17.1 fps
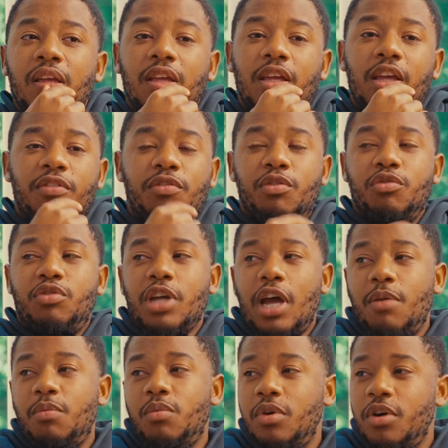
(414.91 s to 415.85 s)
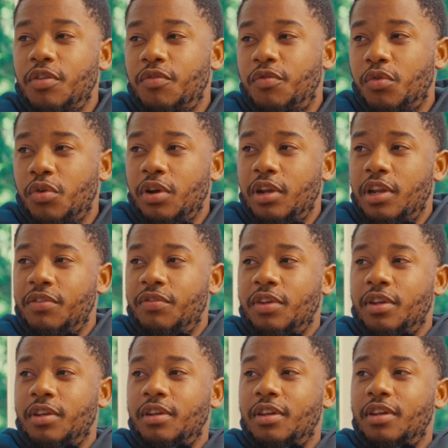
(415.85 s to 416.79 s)
if you chop wood for a
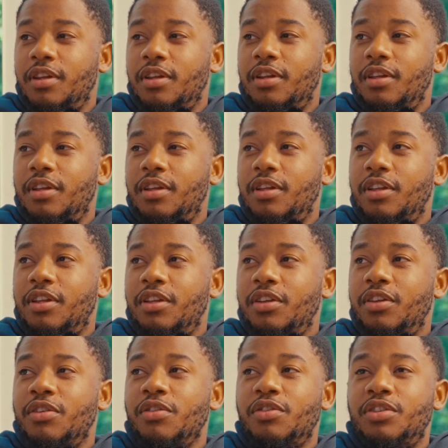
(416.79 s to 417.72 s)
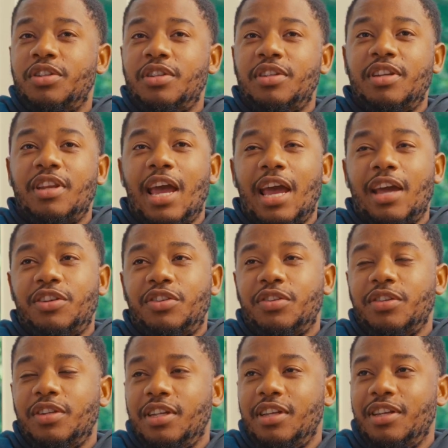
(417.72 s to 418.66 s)
living, you
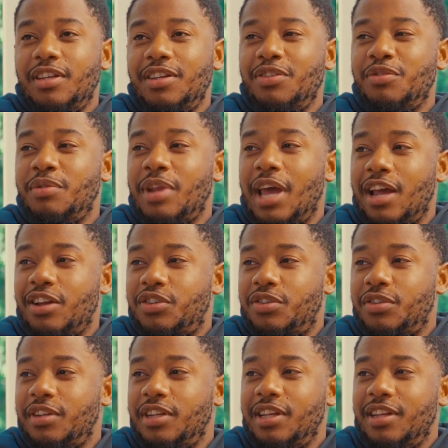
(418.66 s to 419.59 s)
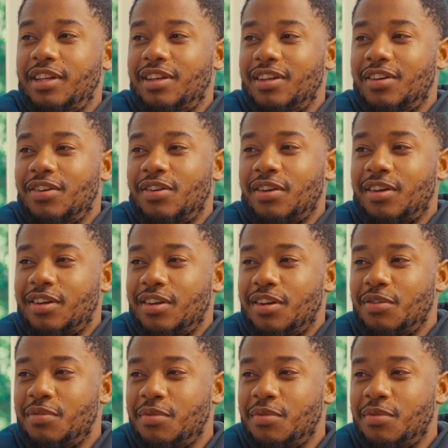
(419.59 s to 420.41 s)
naturally are good